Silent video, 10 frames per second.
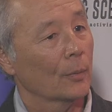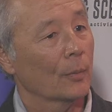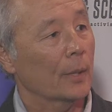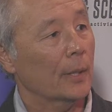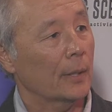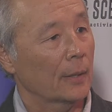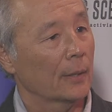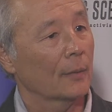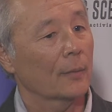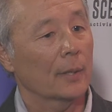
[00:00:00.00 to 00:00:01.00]
Right.
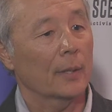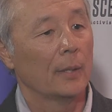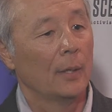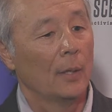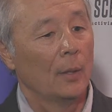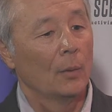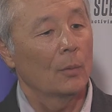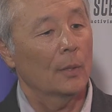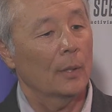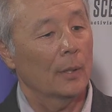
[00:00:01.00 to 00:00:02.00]

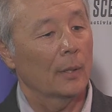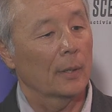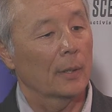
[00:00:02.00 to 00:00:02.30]
Well,